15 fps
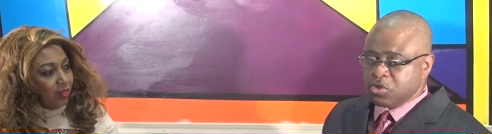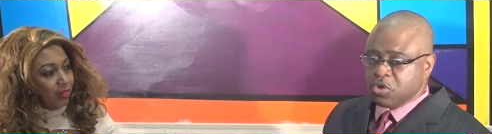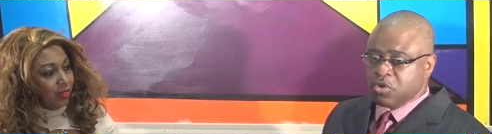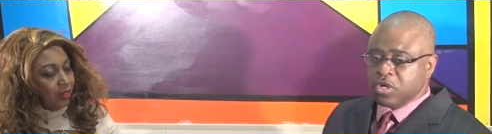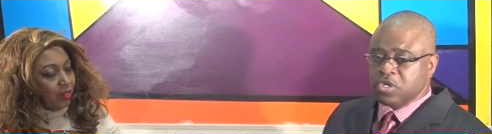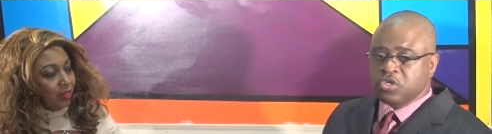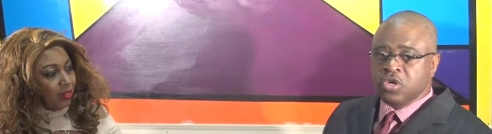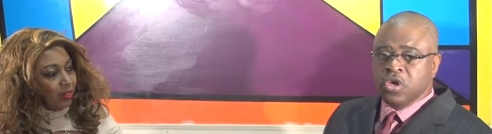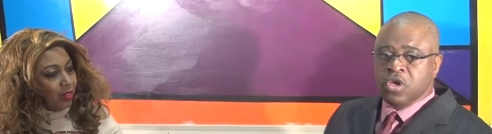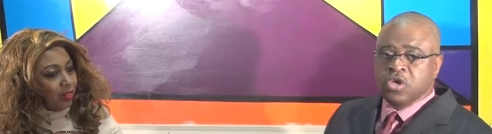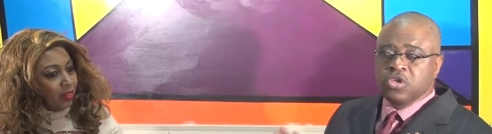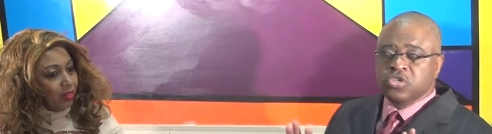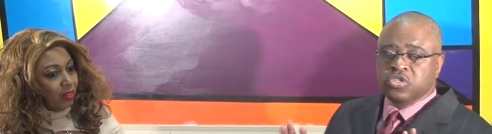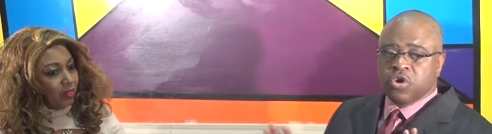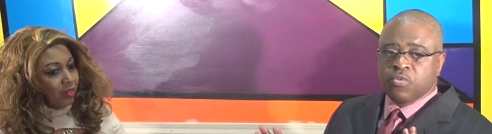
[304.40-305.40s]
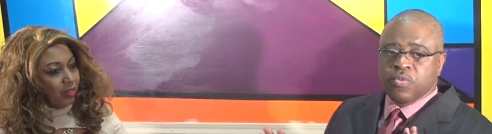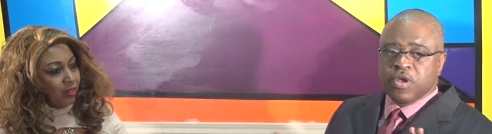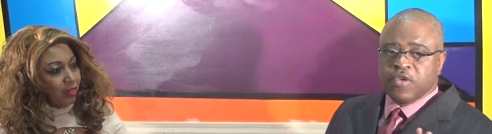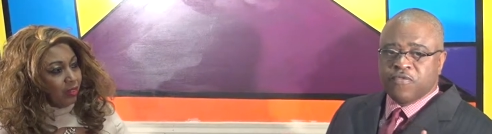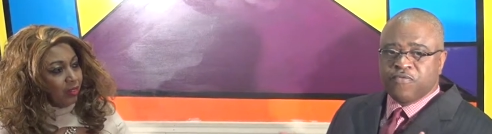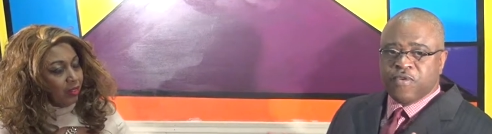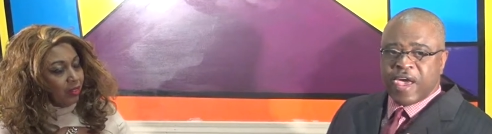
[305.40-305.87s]
Speaker 1: So there's so
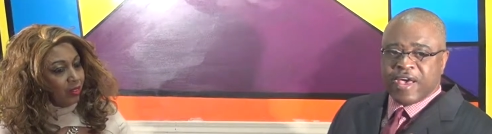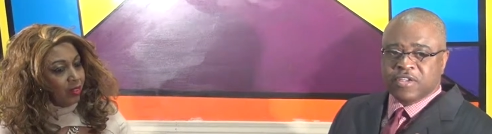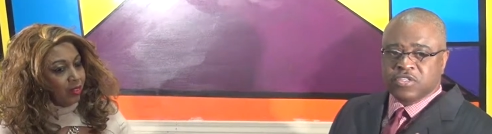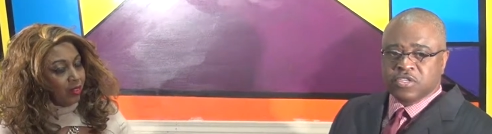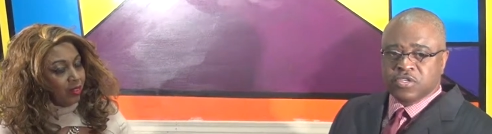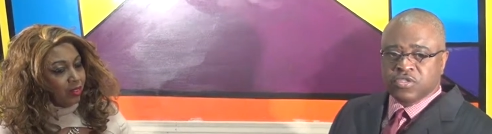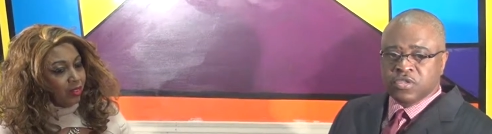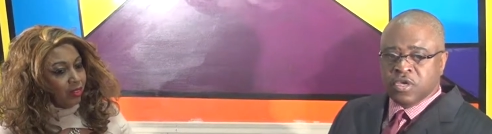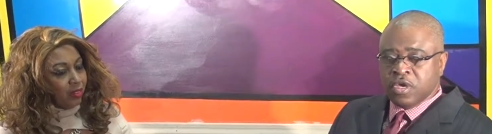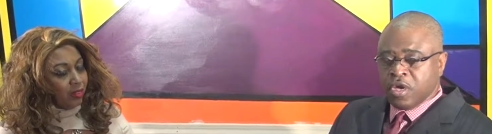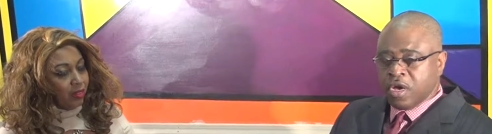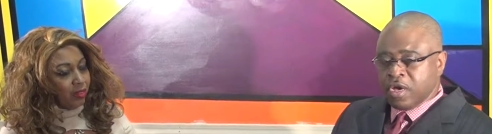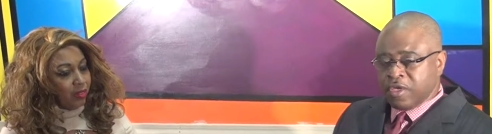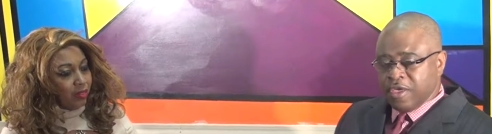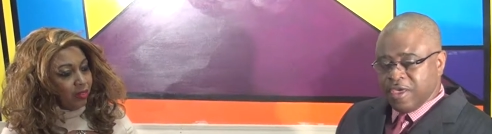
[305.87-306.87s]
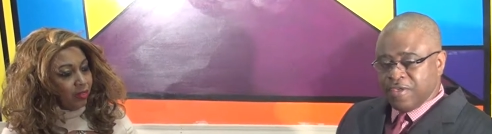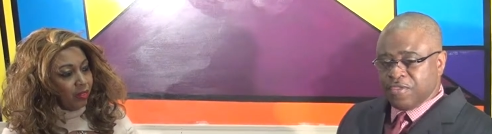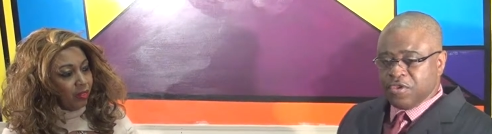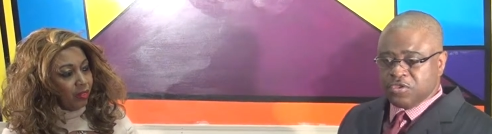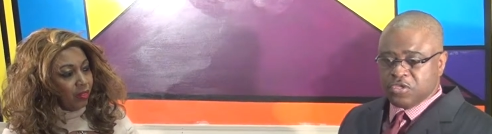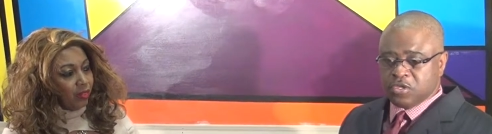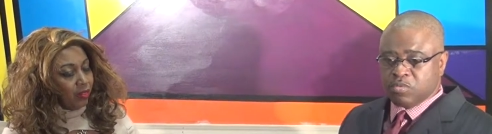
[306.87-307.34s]
many facets. Again,
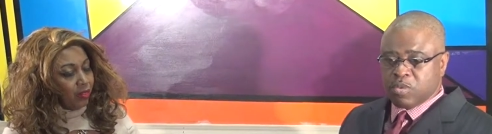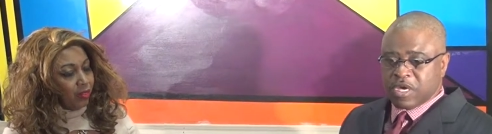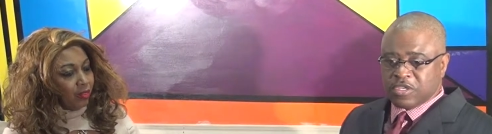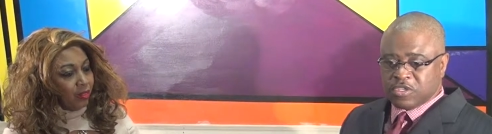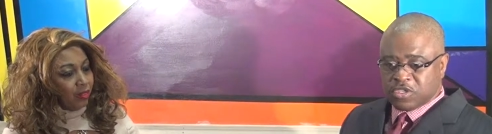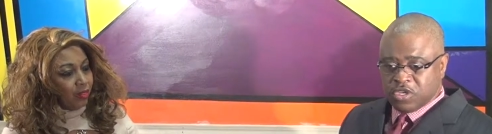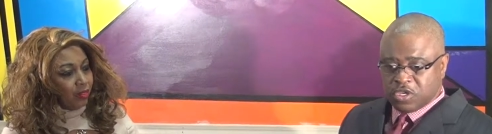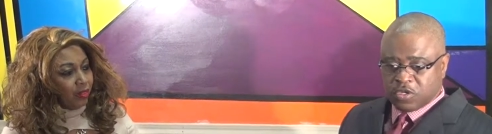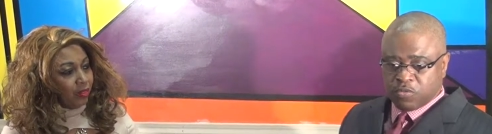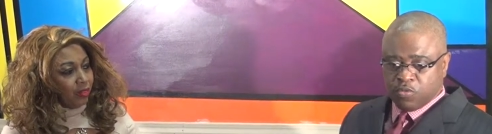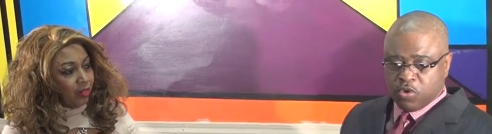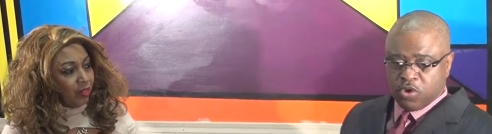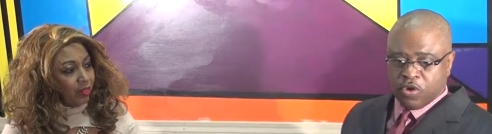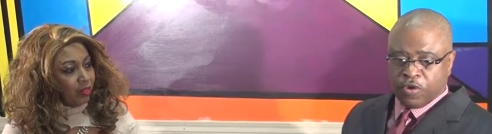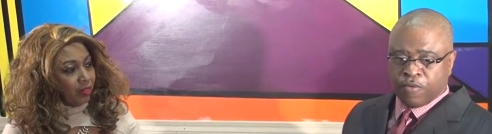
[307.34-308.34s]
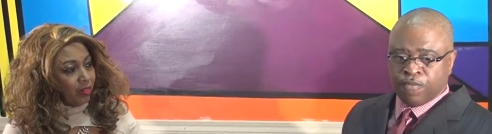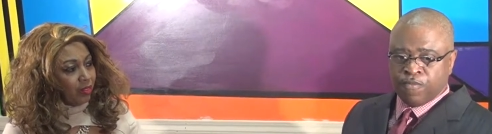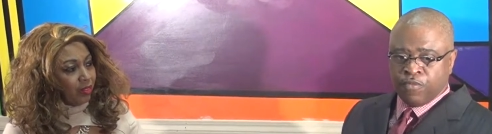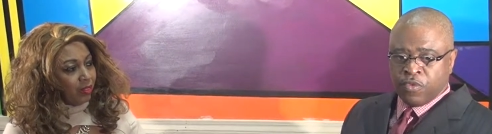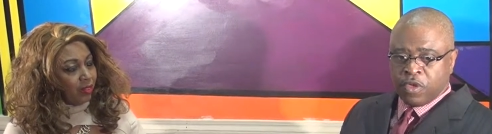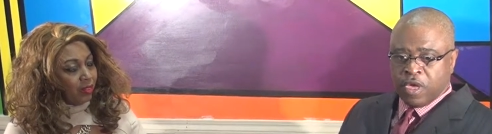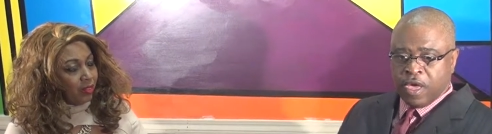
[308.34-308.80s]
this is my sixth book,
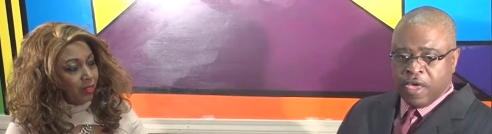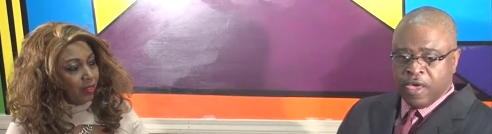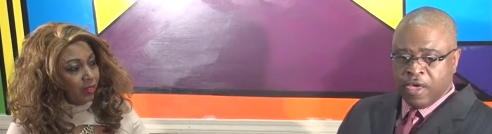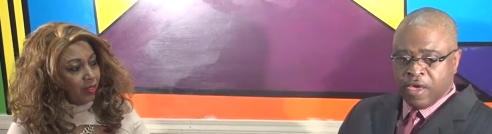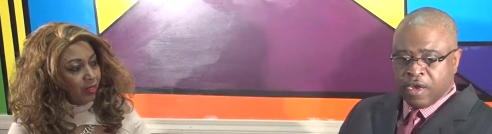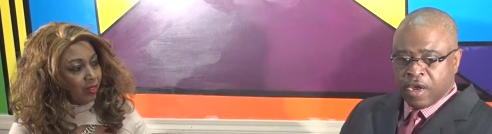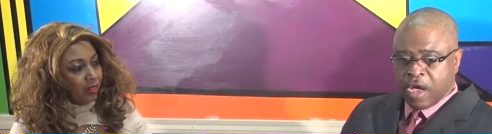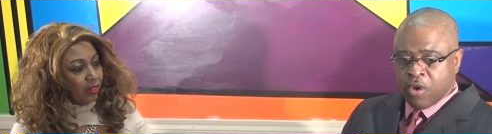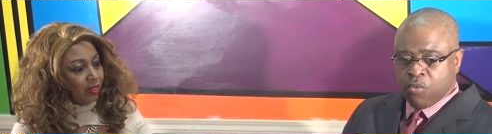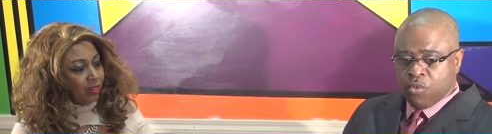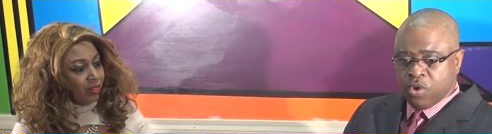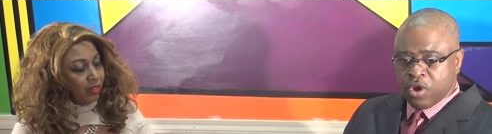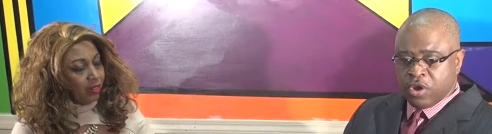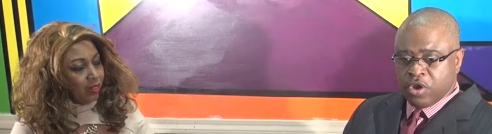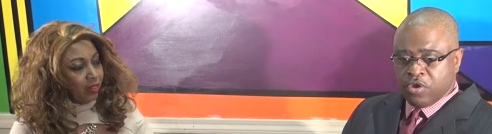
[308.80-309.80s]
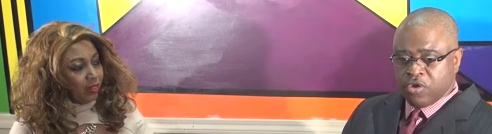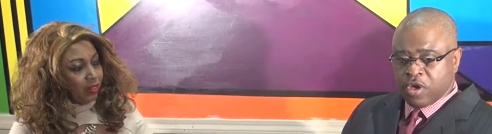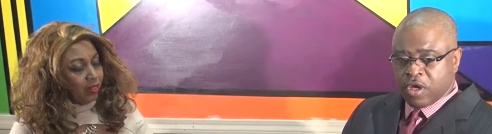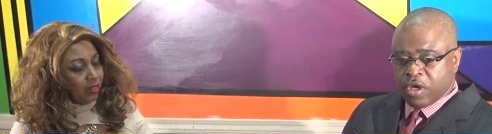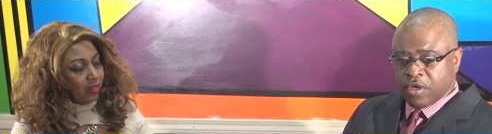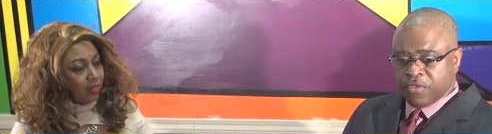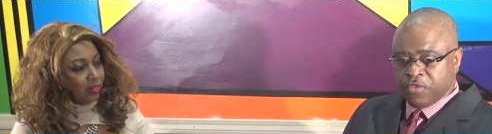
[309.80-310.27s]
and I wanted
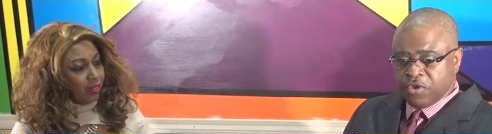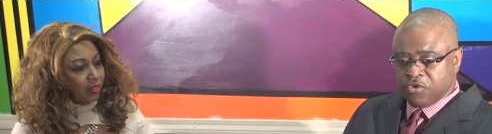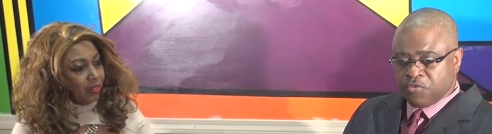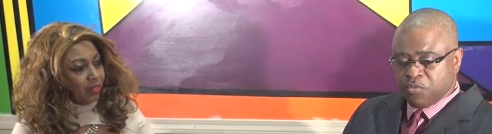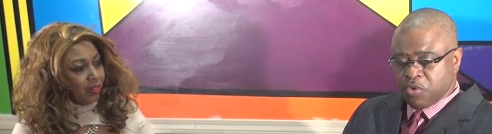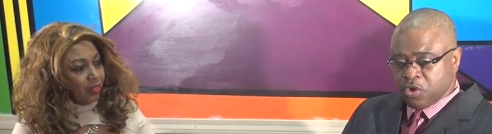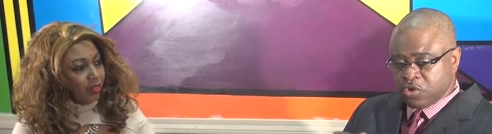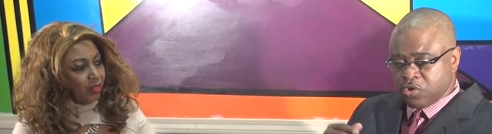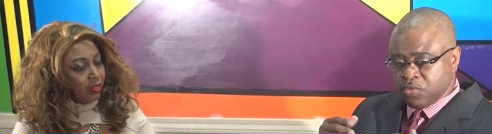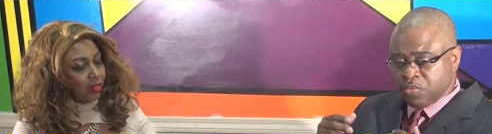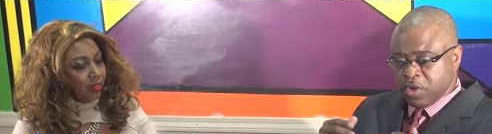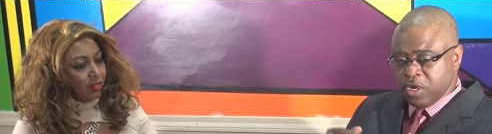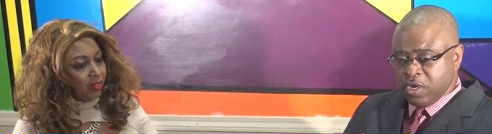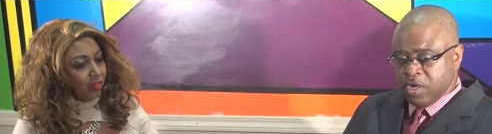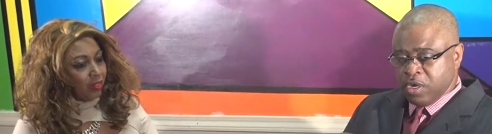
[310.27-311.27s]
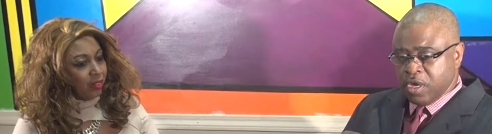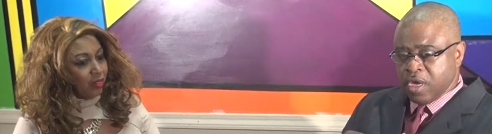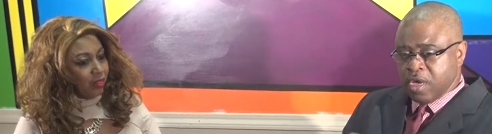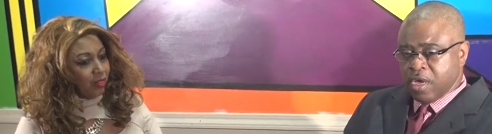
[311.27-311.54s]
uh, this book to be